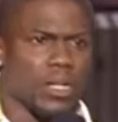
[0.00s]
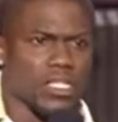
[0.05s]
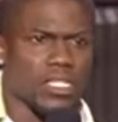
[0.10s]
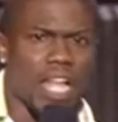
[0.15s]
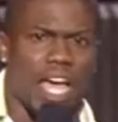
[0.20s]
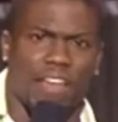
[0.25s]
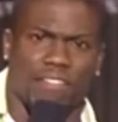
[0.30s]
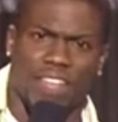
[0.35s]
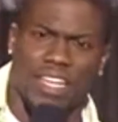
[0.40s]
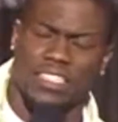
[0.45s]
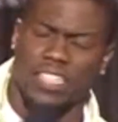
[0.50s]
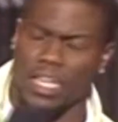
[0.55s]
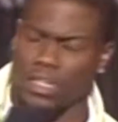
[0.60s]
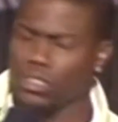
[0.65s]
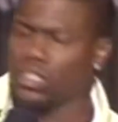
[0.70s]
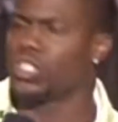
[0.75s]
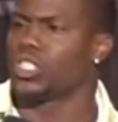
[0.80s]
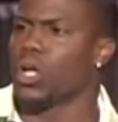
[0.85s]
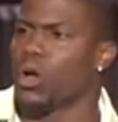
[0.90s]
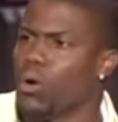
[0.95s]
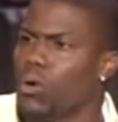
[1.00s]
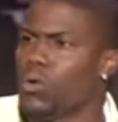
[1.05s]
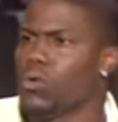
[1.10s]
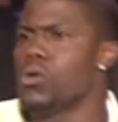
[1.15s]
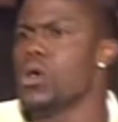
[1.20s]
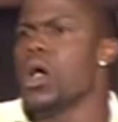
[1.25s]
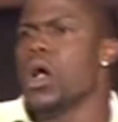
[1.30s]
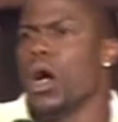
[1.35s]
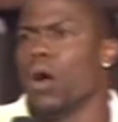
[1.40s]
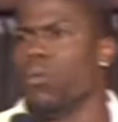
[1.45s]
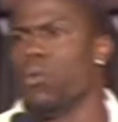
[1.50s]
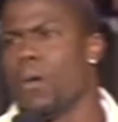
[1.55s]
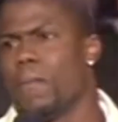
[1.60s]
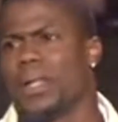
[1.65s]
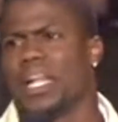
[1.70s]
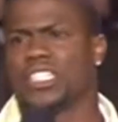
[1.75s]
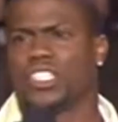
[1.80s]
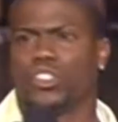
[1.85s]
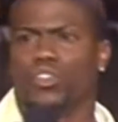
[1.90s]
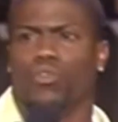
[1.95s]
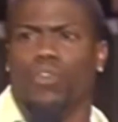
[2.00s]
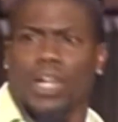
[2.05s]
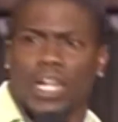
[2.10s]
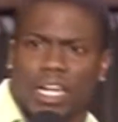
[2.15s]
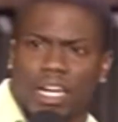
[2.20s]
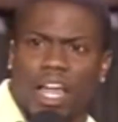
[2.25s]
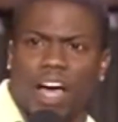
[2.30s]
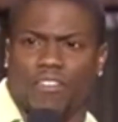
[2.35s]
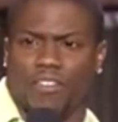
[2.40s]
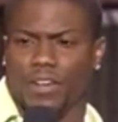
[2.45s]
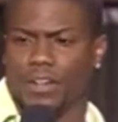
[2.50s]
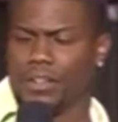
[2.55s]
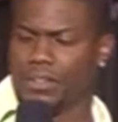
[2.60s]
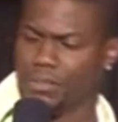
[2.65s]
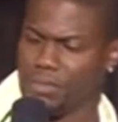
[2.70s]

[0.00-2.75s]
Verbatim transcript: in his life. That's how you show a woman that you really love her.